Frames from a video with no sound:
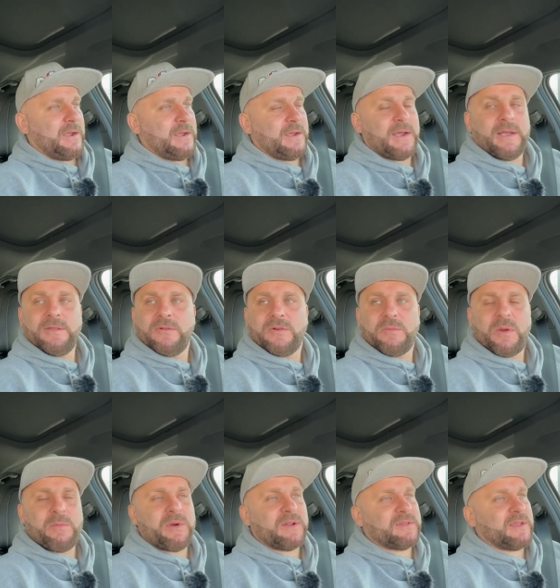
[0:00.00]
I don't
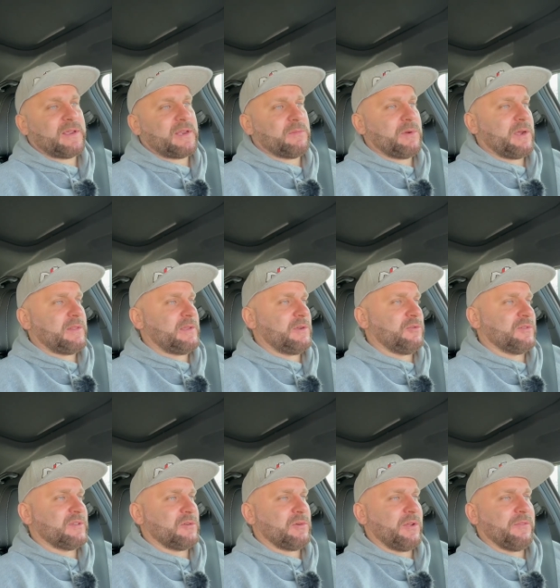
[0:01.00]
remember exactly, but I think it was
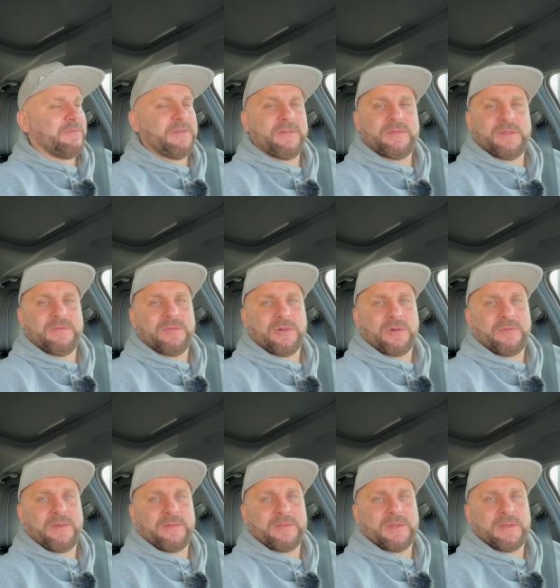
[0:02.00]
around
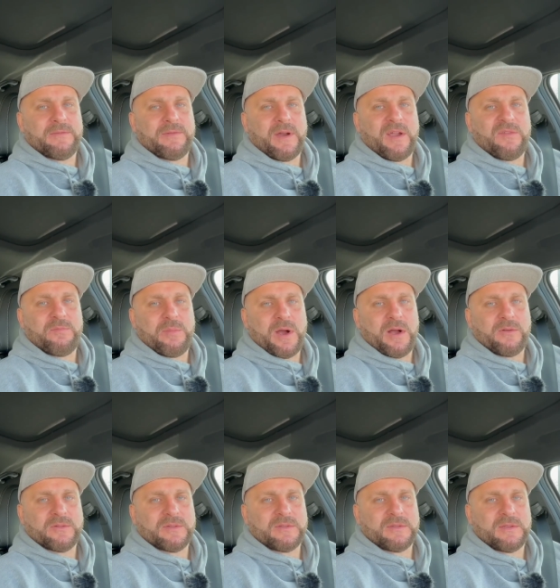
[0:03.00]
54-55
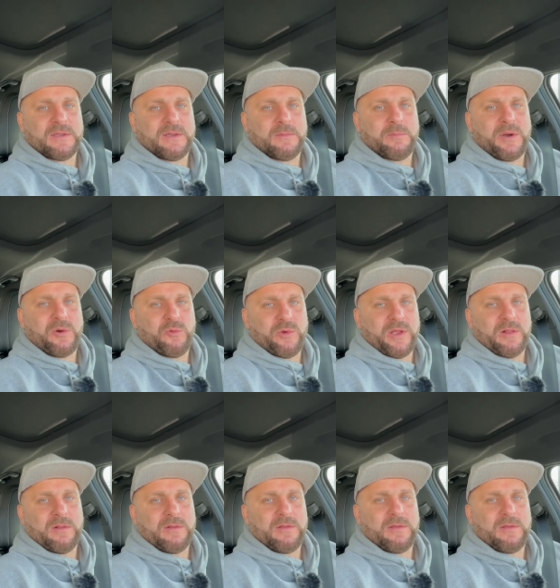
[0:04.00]
pounds per wheel